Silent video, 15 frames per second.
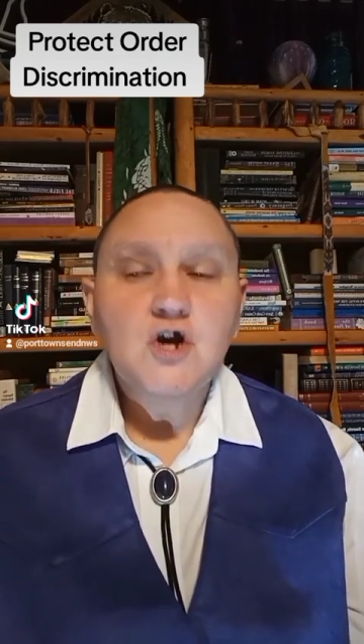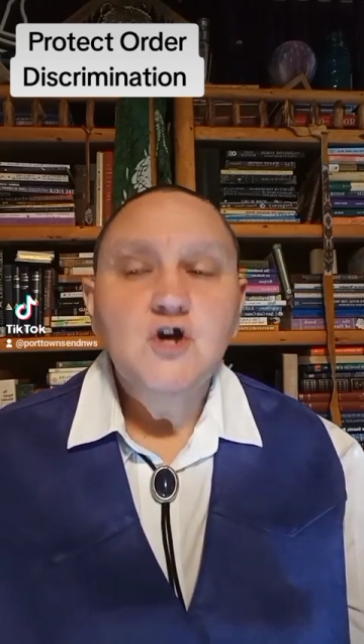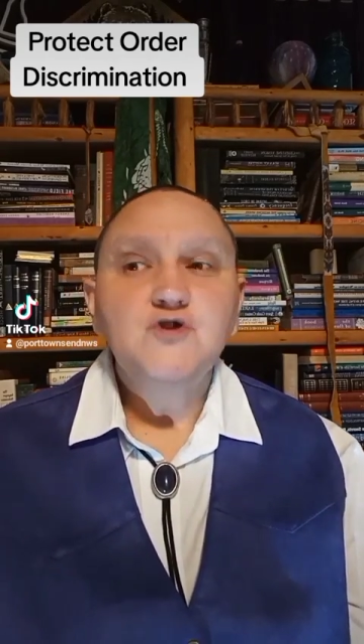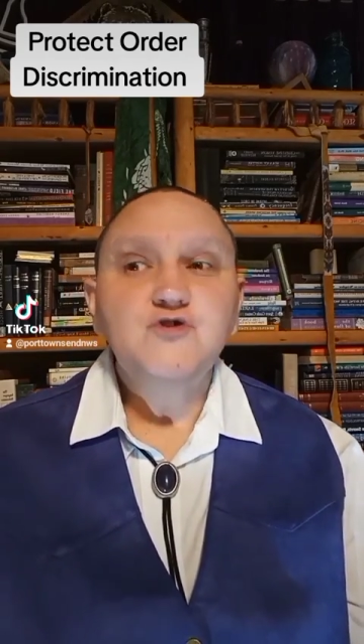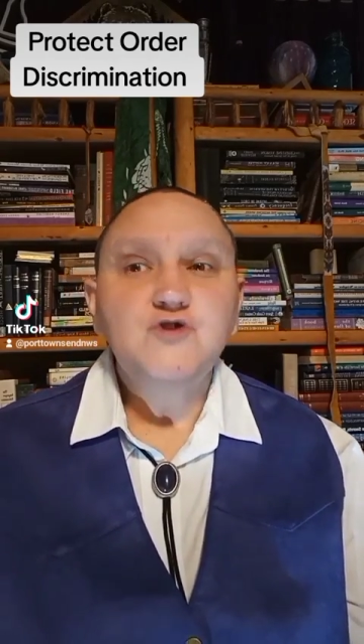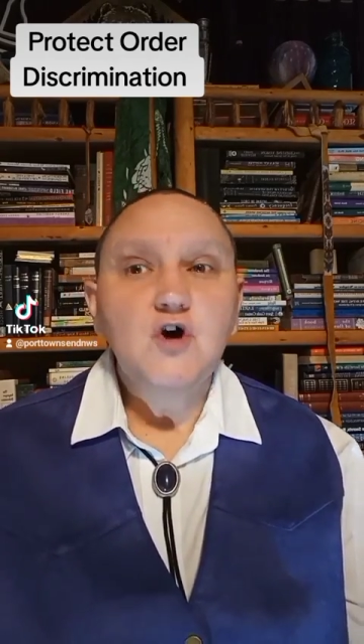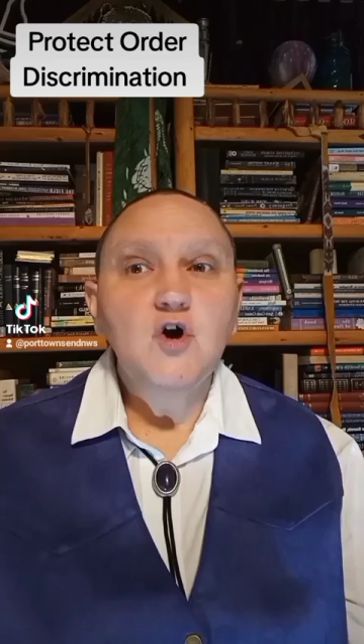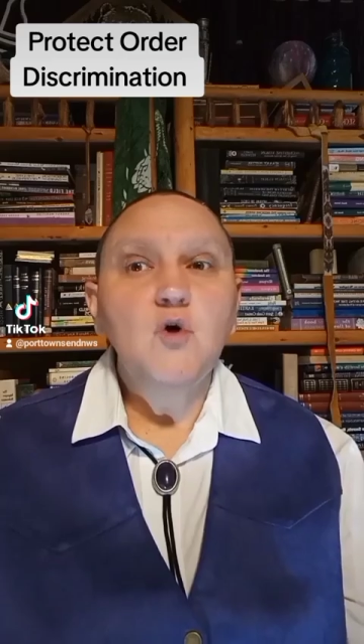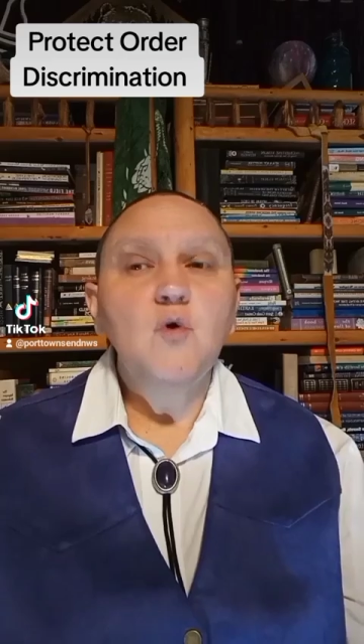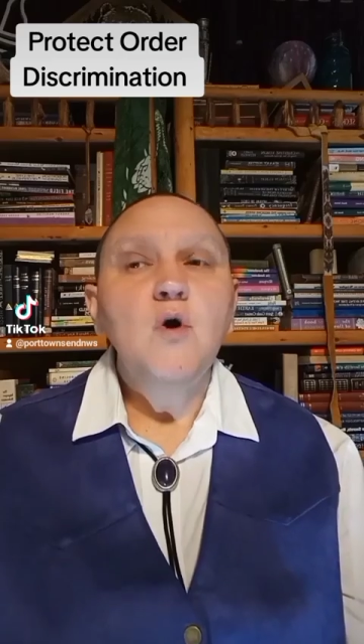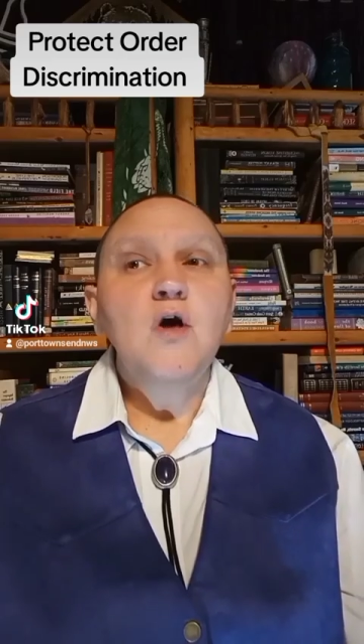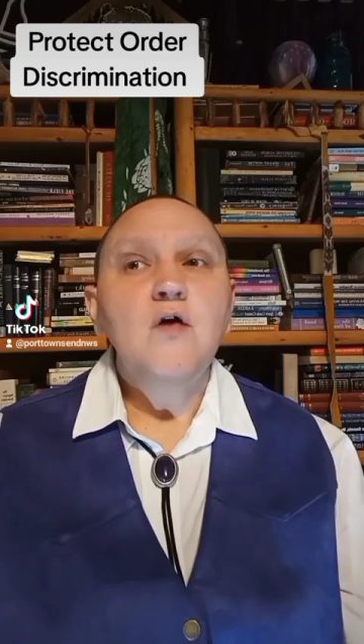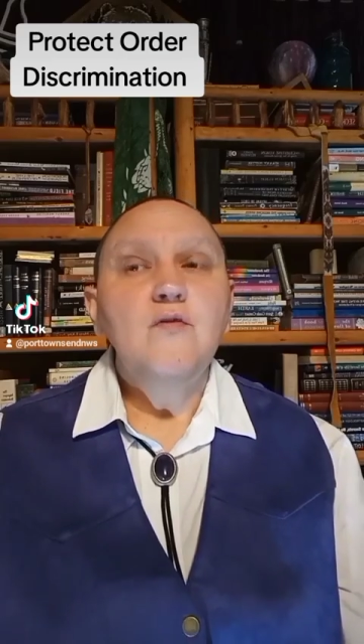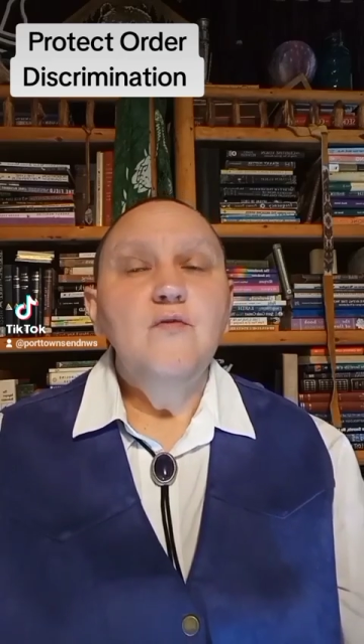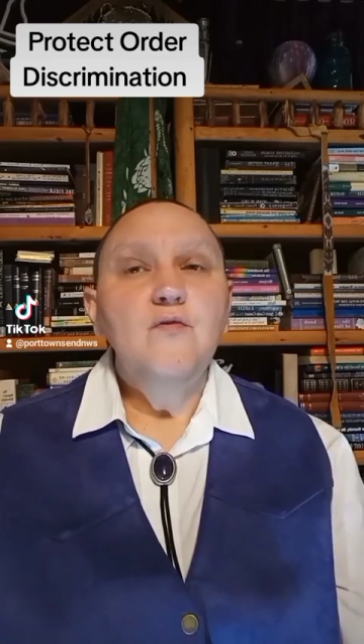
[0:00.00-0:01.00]
So
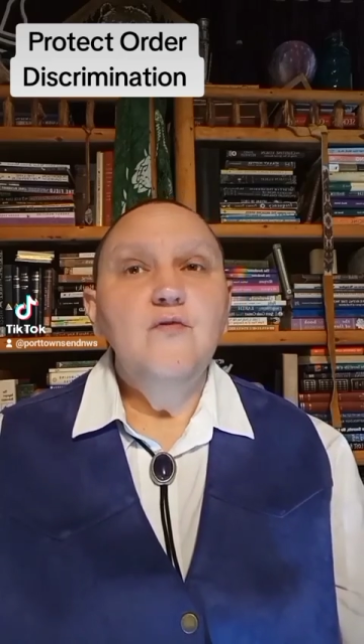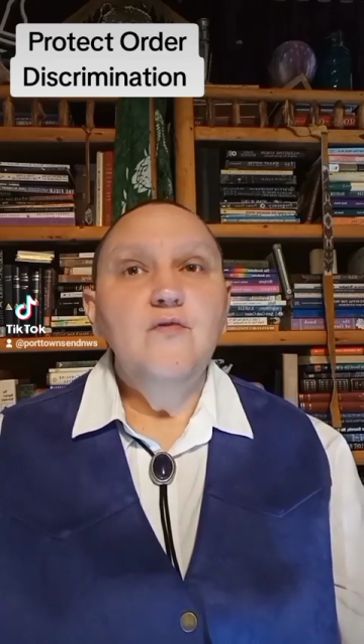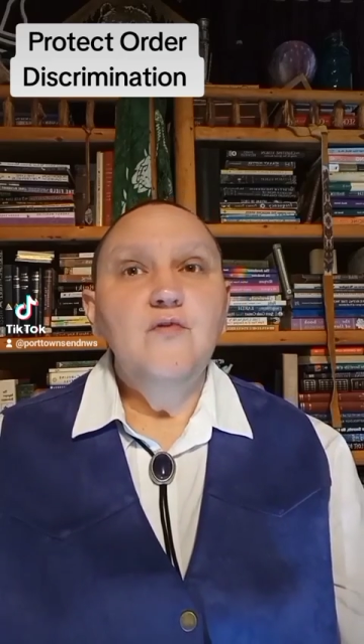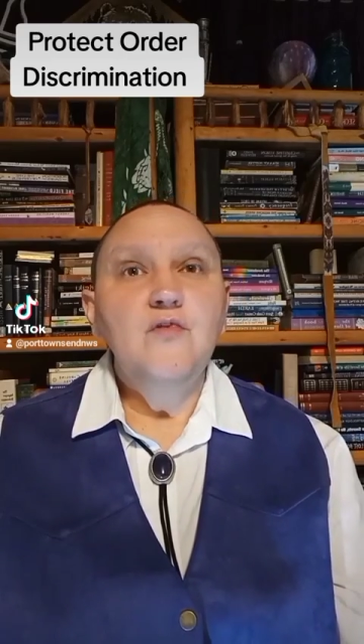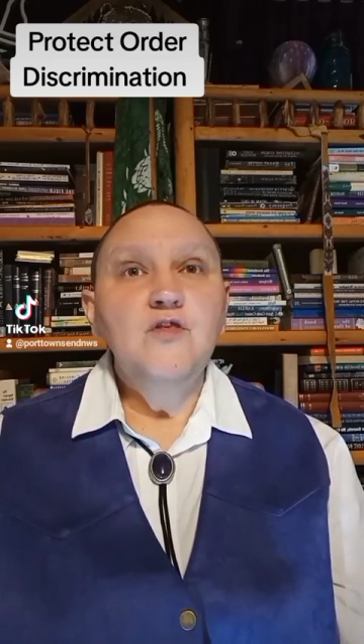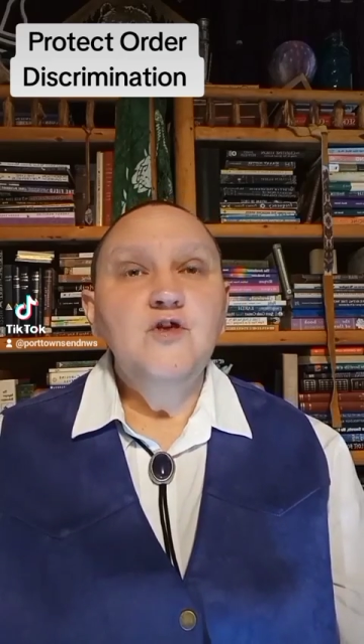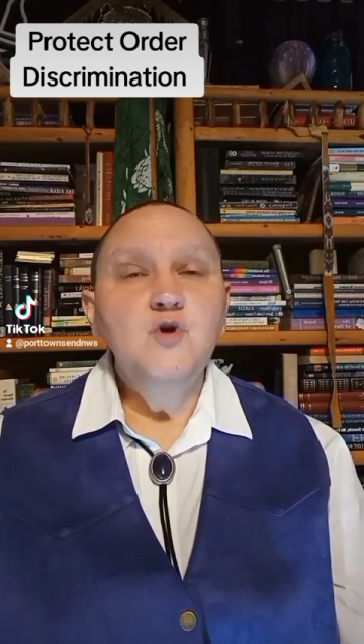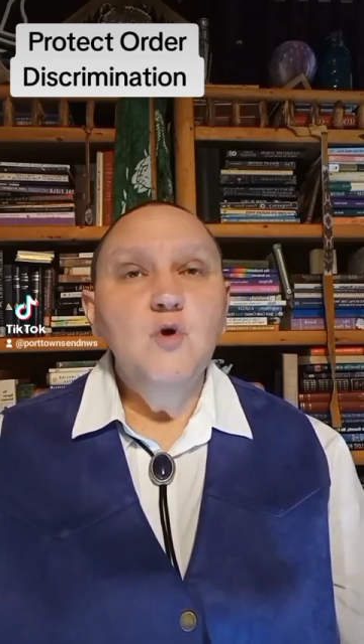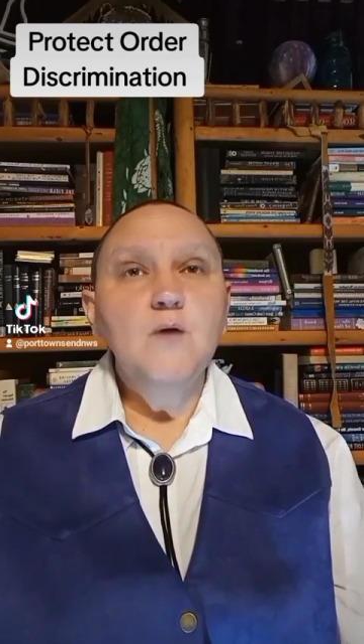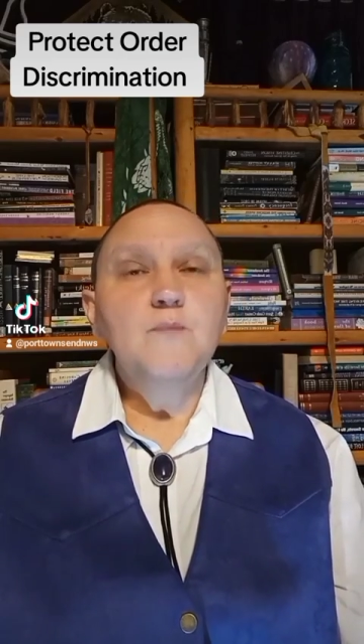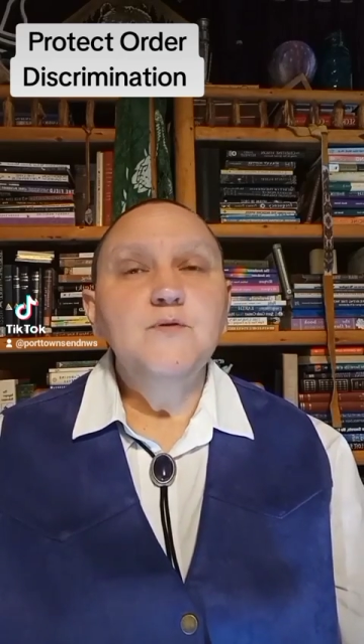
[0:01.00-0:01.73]
your